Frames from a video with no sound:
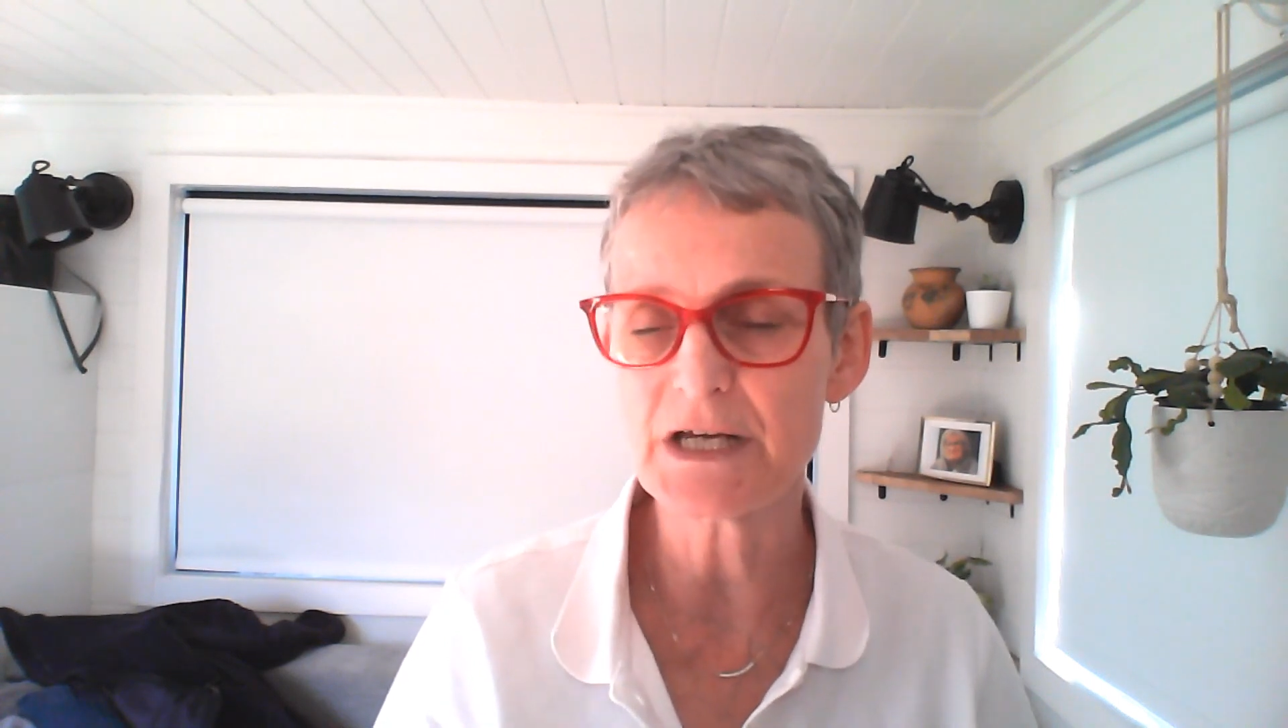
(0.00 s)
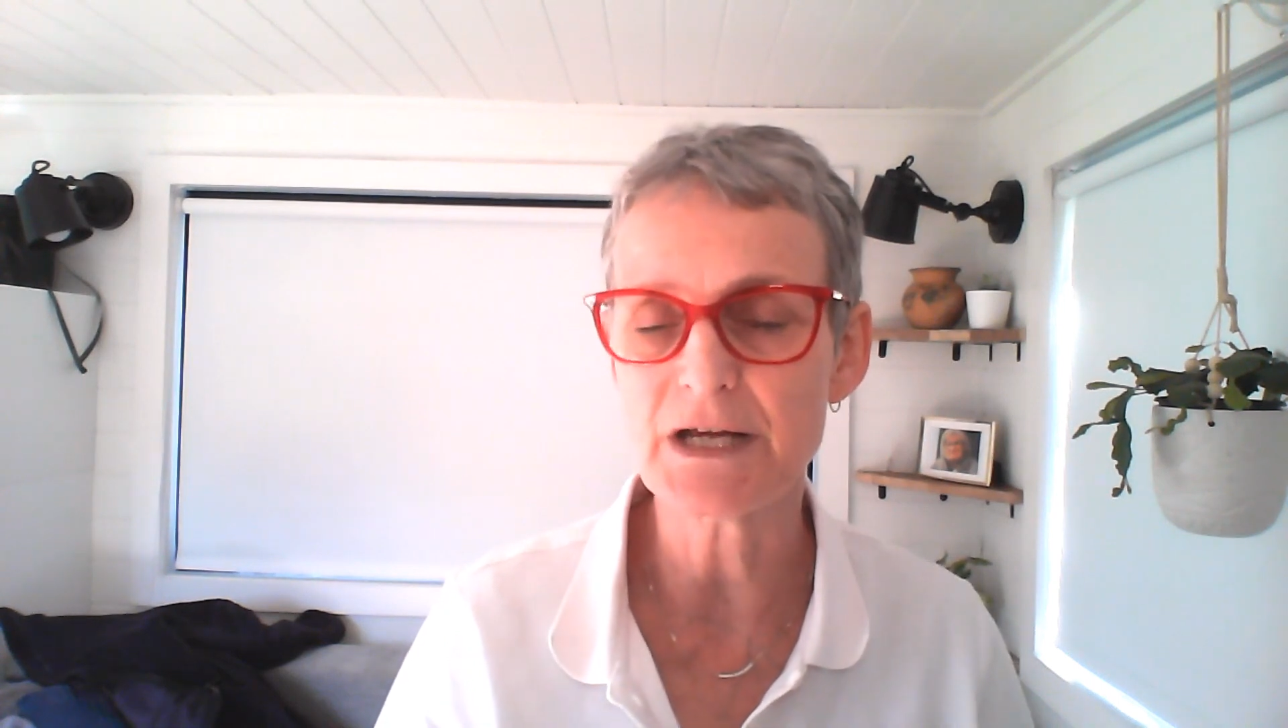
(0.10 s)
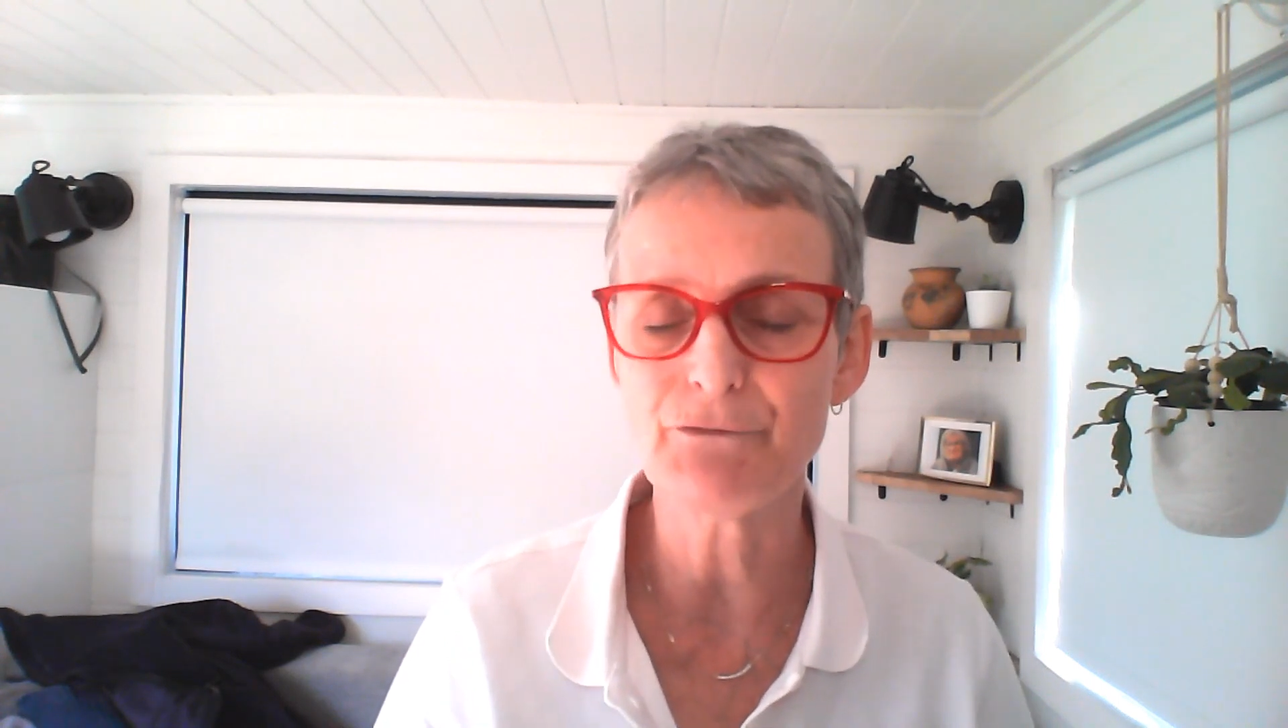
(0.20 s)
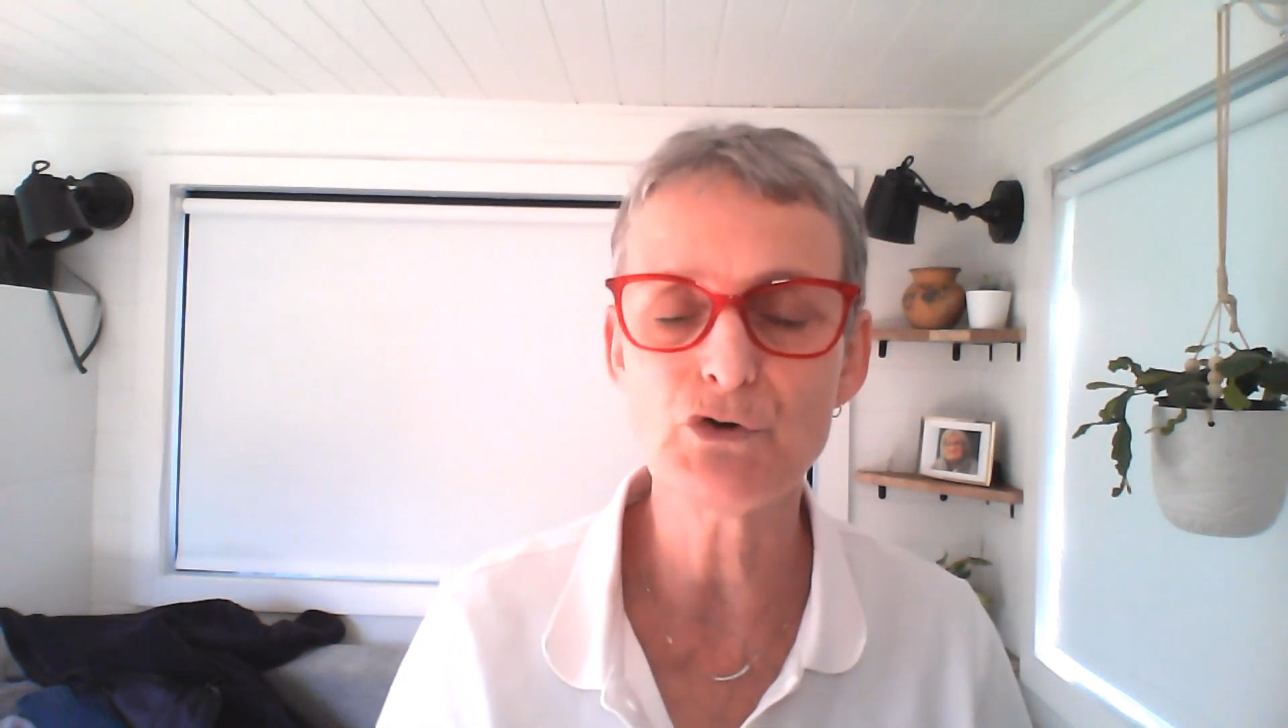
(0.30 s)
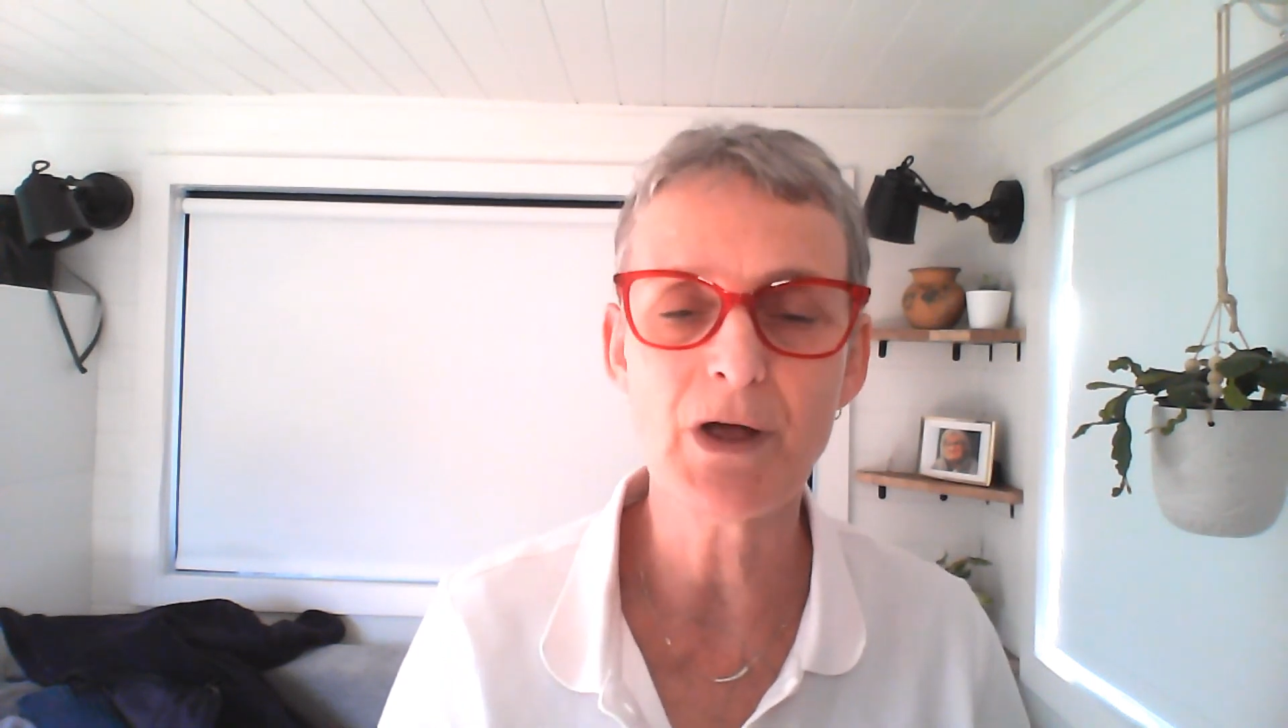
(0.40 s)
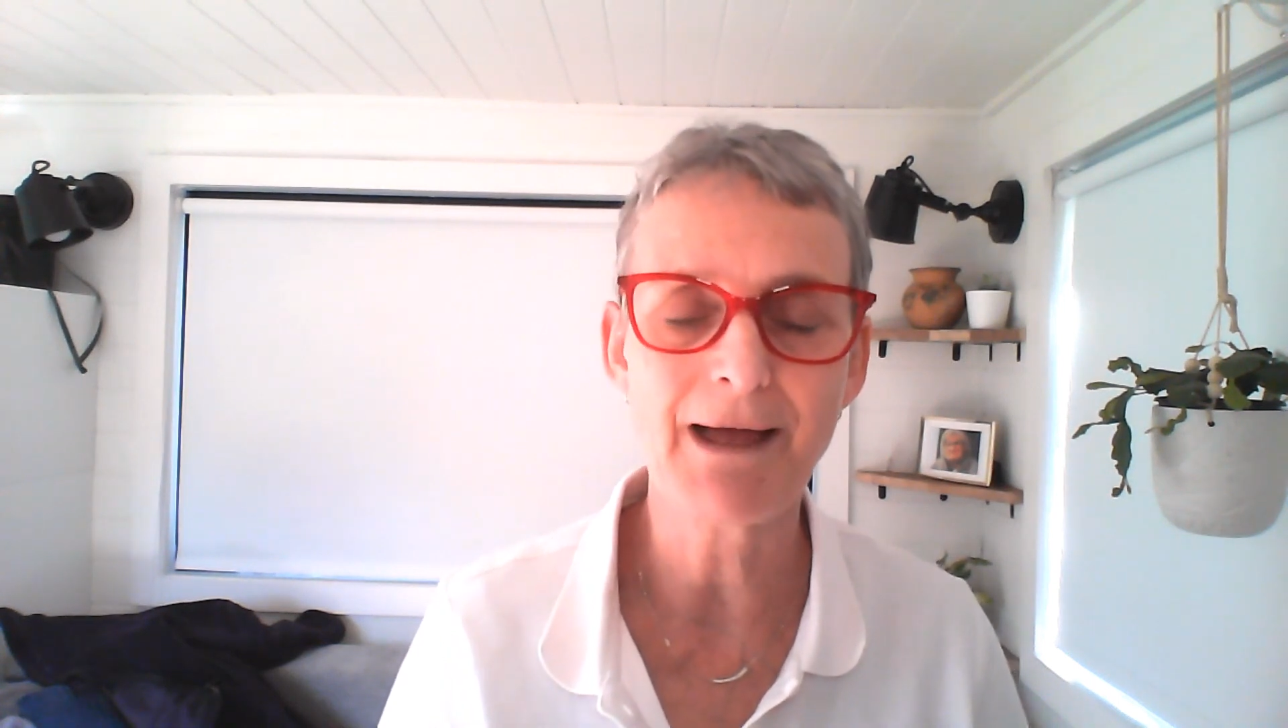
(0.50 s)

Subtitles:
if you